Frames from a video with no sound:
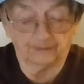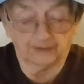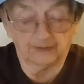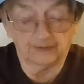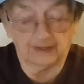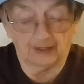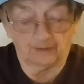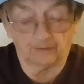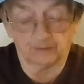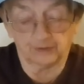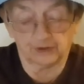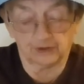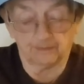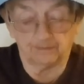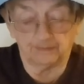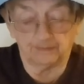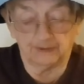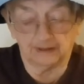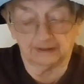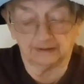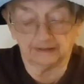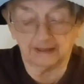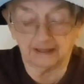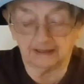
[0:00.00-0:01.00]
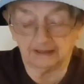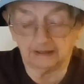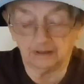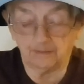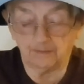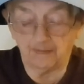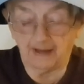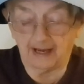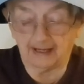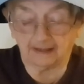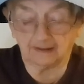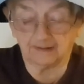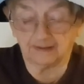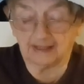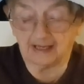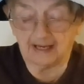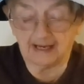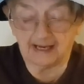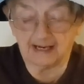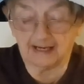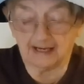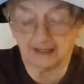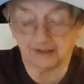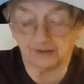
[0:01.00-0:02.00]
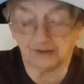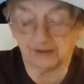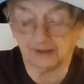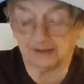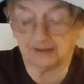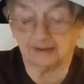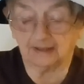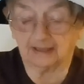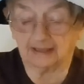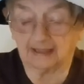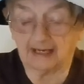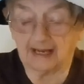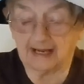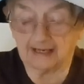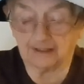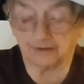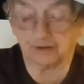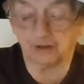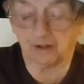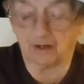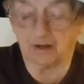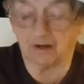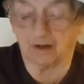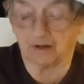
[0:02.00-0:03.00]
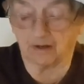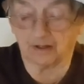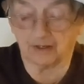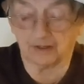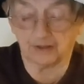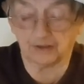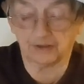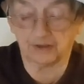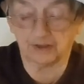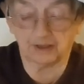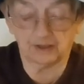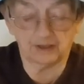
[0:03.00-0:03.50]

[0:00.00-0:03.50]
There was a building in the back of the house that housed cars